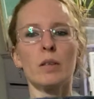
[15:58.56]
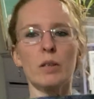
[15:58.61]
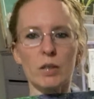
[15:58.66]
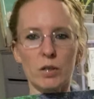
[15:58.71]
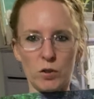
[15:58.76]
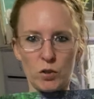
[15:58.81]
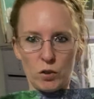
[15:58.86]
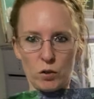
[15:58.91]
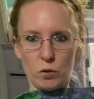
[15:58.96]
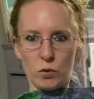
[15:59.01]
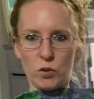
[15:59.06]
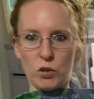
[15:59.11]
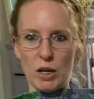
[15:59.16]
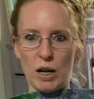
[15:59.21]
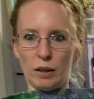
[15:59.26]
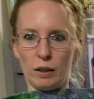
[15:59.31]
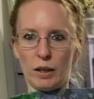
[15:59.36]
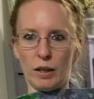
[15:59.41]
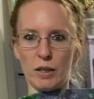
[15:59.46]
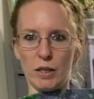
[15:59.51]
so
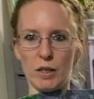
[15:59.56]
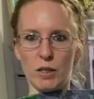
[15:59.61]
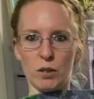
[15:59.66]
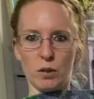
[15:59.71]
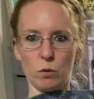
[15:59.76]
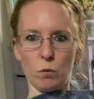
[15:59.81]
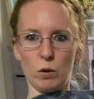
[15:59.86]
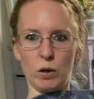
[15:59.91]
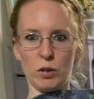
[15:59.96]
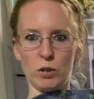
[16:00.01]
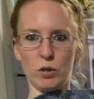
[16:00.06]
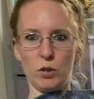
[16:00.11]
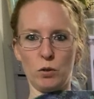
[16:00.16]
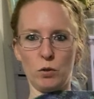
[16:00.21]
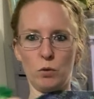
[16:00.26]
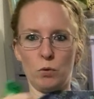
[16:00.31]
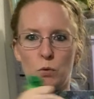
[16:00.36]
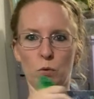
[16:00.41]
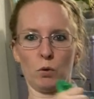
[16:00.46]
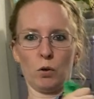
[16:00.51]
Chatelaine, it's going
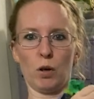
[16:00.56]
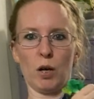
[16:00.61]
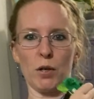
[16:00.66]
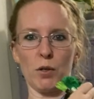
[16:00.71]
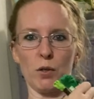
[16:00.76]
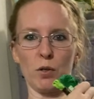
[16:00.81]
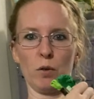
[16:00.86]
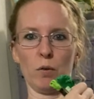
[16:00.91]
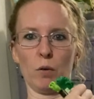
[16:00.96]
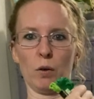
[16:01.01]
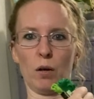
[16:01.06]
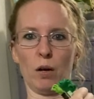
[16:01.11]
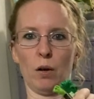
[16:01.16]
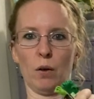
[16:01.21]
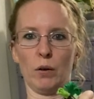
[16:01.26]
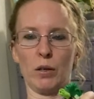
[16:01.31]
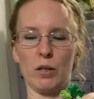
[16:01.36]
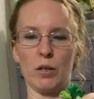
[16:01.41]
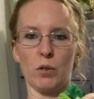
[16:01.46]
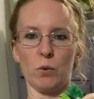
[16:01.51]
to cross over all
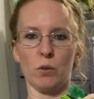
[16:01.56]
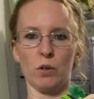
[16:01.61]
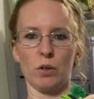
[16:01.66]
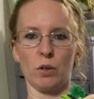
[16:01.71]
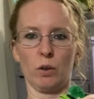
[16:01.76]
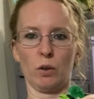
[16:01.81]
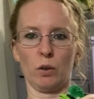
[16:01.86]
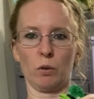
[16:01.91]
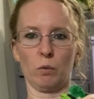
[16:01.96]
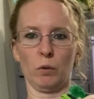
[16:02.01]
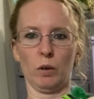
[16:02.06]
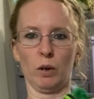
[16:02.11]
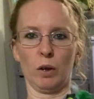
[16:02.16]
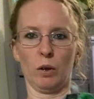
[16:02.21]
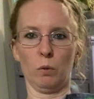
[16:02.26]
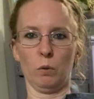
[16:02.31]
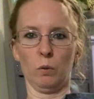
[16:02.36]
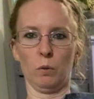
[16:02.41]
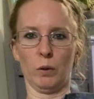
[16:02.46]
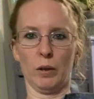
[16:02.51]
these, so it's gonna look really
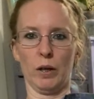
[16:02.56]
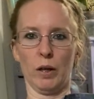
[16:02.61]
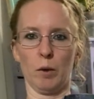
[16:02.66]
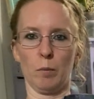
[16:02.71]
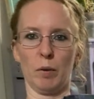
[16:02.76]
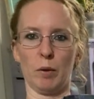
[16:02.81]
cool here,